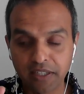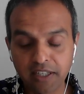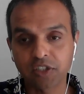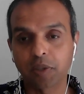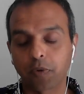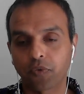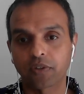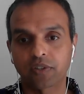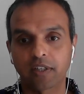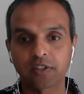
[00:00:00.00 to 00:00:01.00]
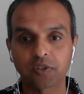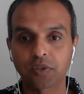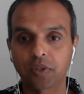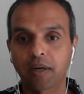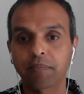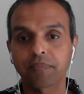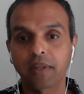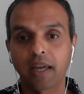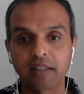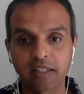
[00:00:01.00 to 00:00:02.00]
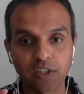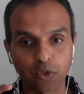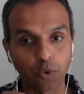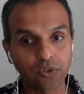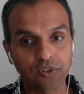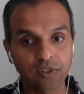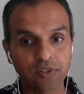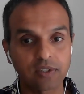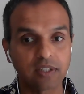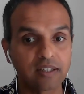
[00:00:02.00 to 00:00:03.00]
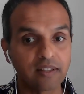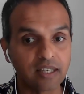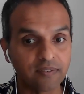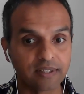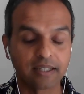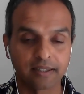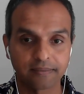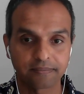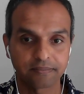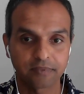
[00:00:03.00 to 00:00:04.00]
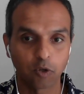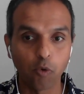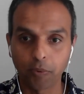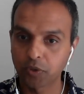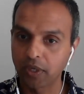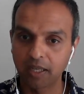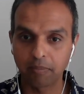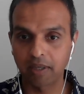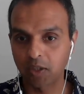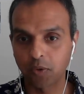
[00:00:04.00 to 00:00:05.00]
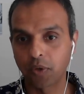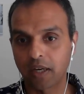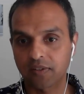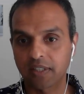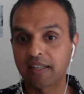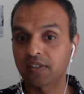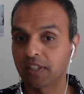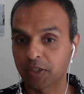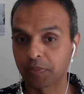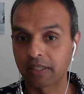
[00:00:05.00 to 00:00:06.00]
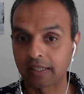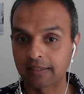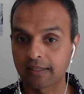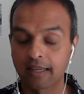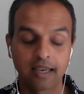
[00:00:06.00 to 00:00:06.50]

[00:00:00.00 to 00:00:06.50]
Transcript: industry professionals to come and teach courses in the evening, open to anybody who has the industry experience.